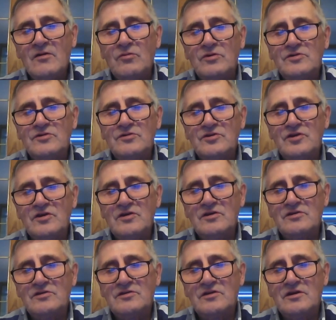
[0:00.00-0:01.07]
what you see
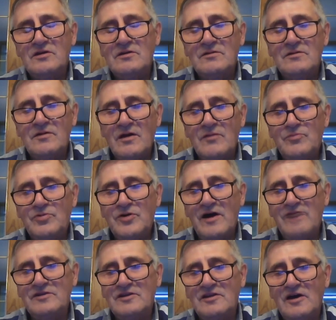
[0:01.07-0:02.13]
is a
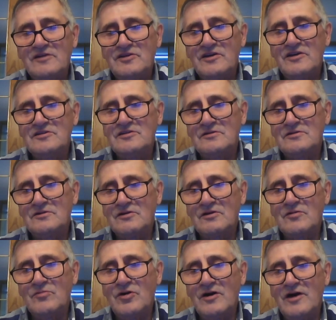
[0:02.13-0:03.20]
privatization
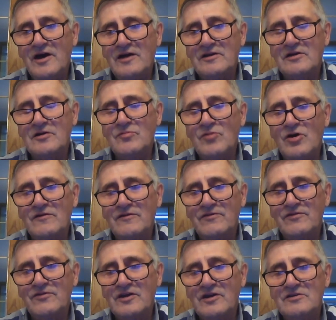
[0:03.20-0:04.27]
and a
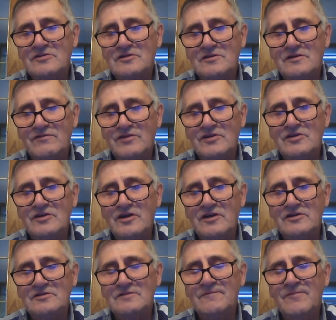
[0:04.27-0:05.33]
commodification of
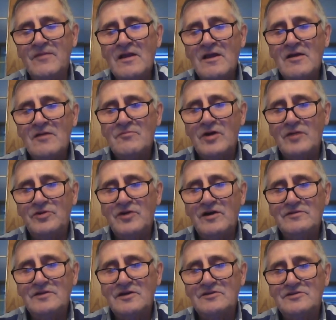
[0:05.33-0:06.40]
education. By
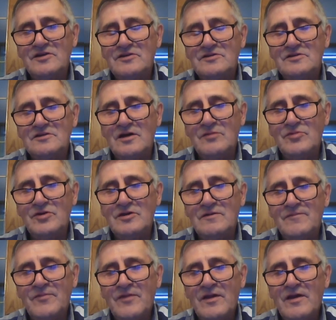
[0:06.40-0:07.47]
privatization, I
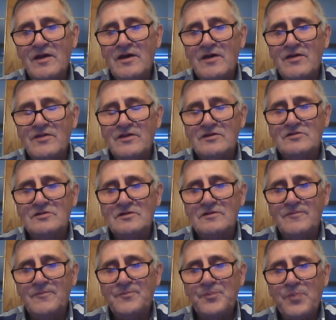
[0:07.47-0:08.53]
mean this,
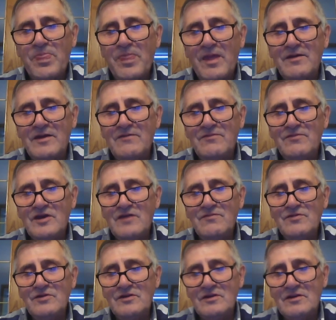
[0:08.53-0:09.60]

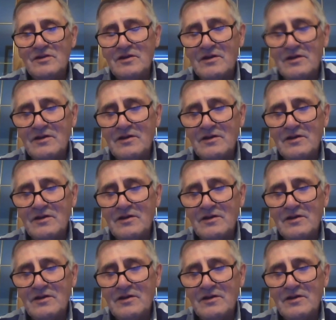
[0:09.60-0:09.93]
even